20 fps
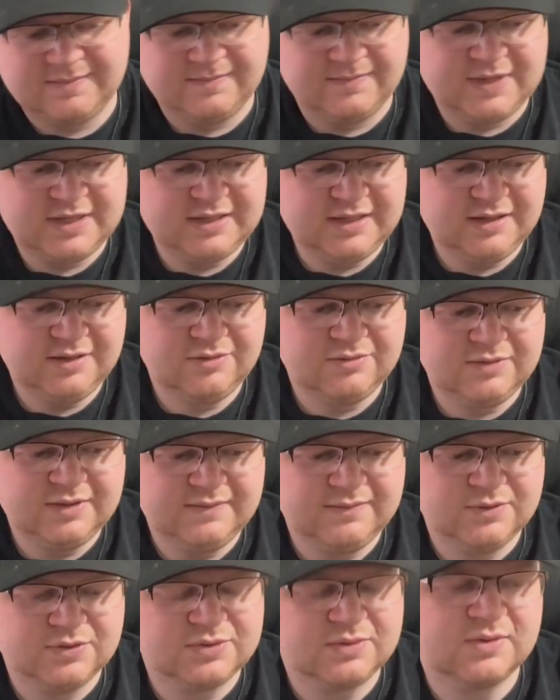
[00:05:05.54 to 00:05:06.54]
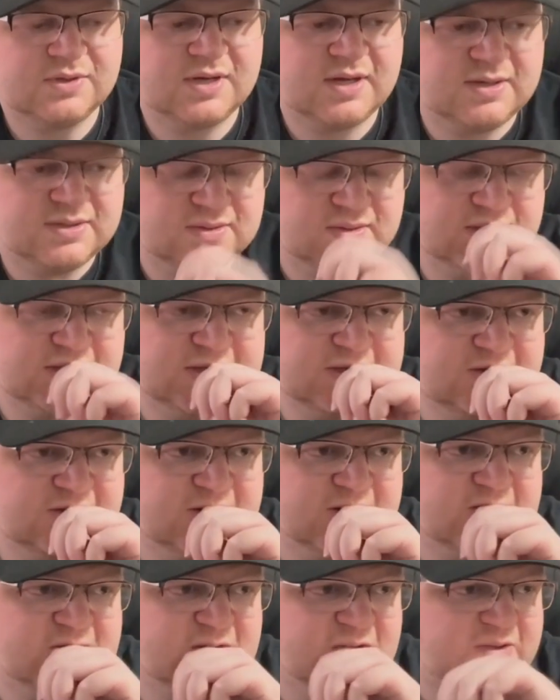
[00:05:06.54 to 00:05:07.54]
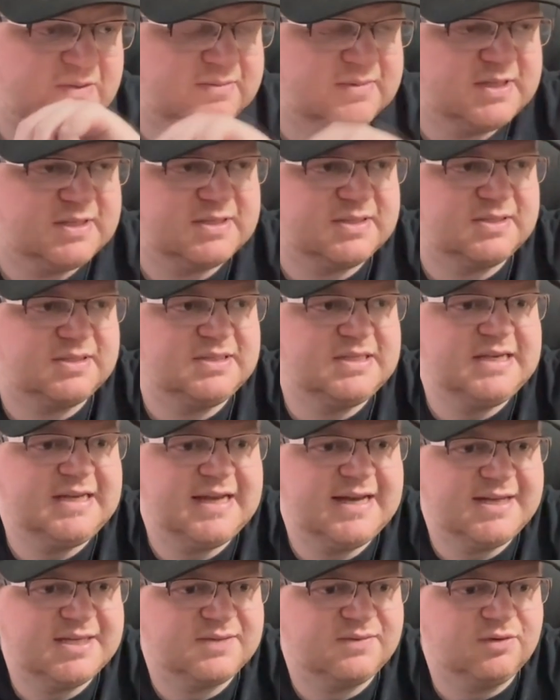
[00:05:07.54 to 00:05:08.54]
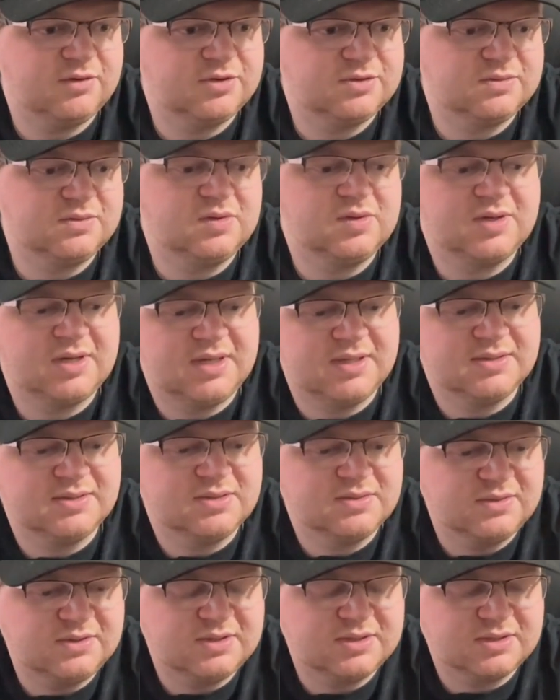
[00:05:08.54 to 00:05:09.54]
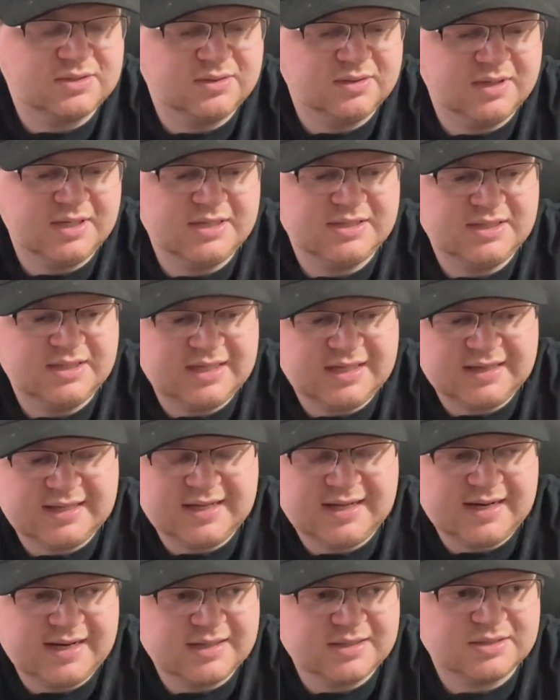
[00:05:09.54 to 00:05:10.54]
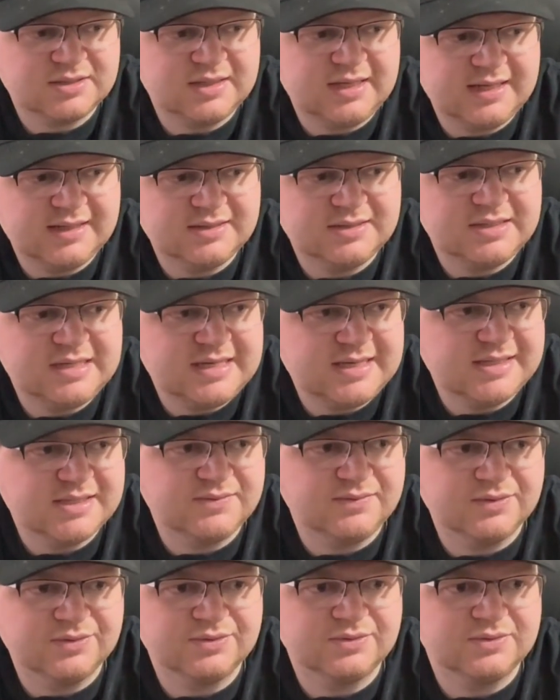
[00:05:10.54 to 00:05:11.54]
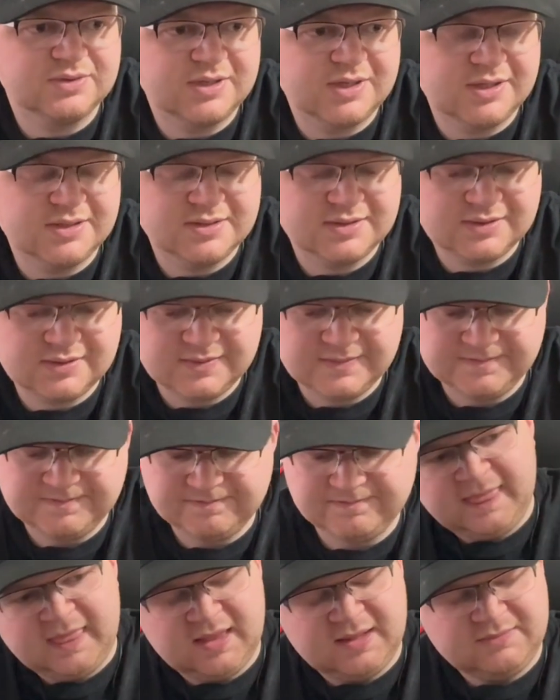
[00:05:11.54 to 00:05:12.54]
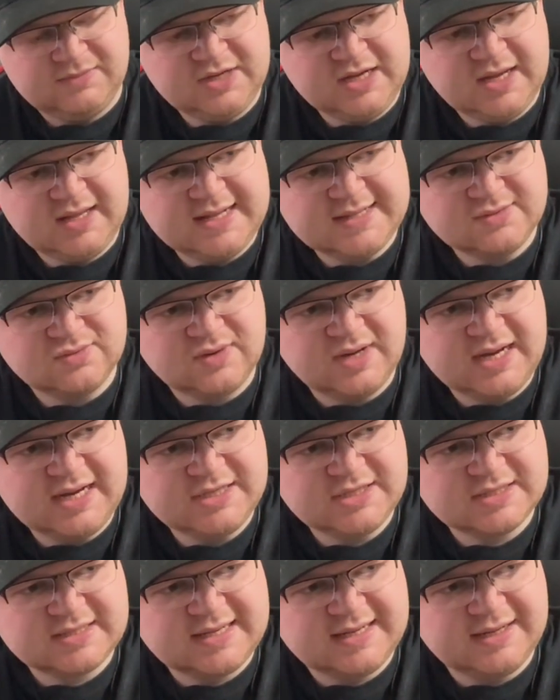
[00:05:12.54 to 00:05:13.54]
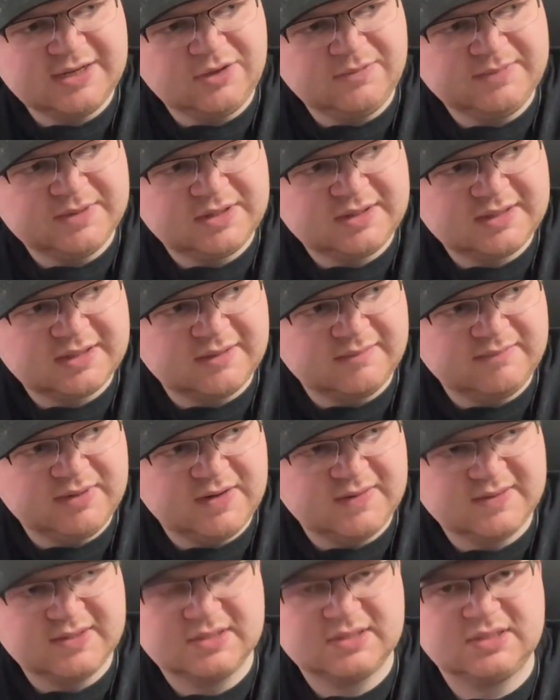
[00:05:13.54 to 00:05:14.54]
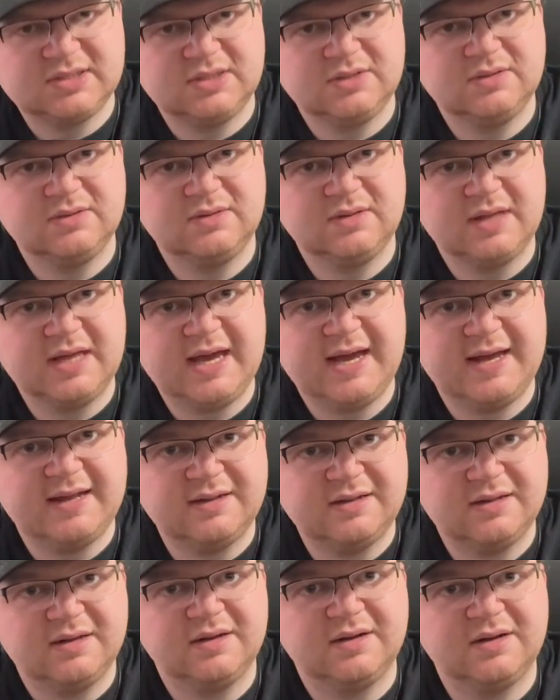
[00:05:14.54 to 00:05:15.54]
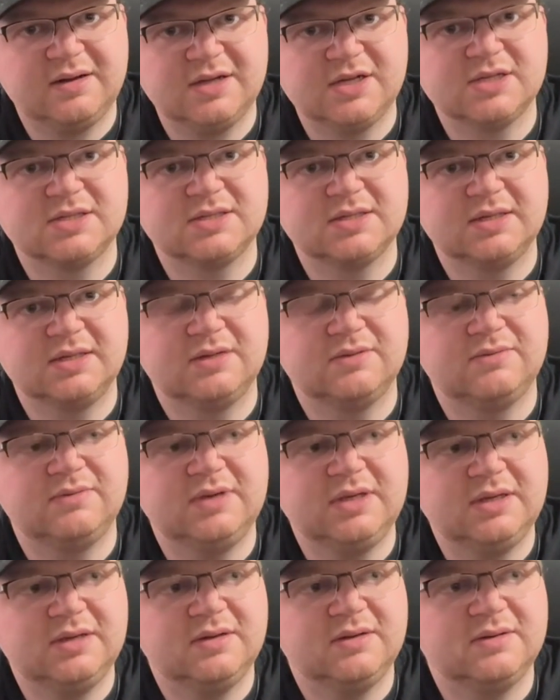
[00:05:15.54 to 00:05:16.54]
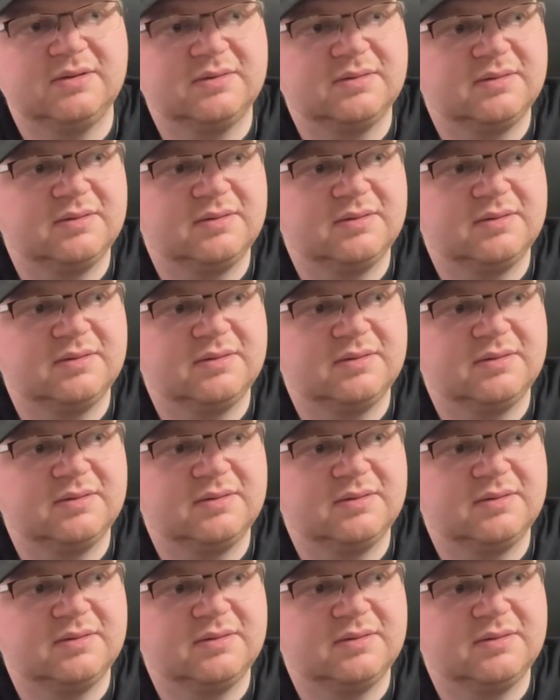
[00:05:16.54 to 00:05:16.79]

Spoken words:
I think the only Virtual Console it didn't work with was DS Virtual Console, which is crazy that that actually had DS Virtual Console. But yeah, that's why I just can't help but compare this to that, honestly, the Wii U.